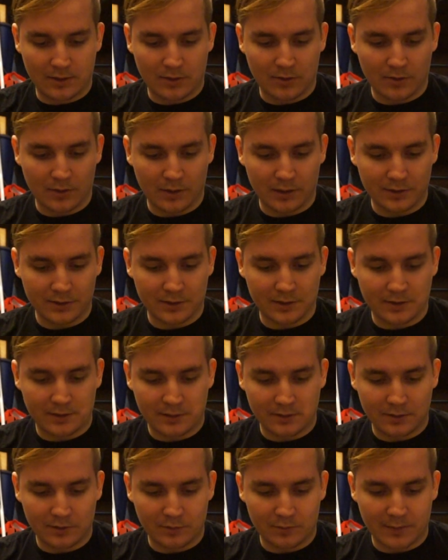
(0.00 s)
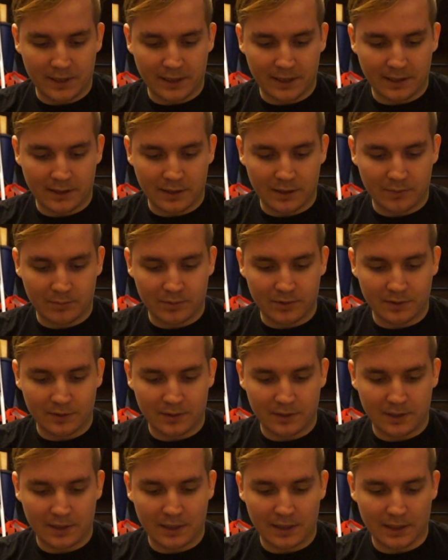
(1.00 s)
or else you may end up
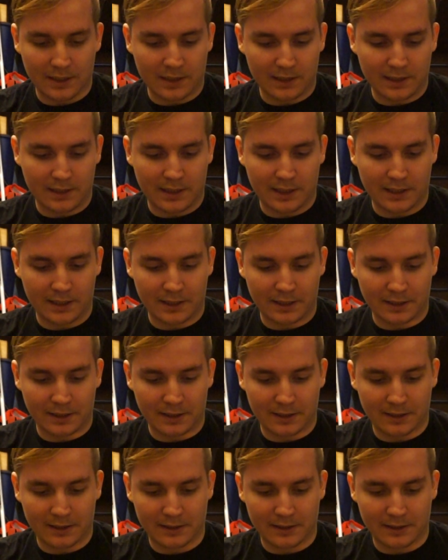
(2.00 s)
cutting